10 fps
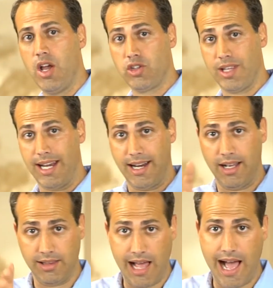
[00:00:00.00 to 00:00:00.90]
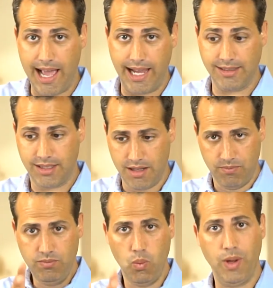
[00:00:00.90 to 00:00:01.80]
so that it aligns
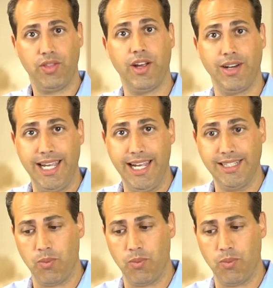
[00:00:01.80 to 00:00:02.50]
with their needs.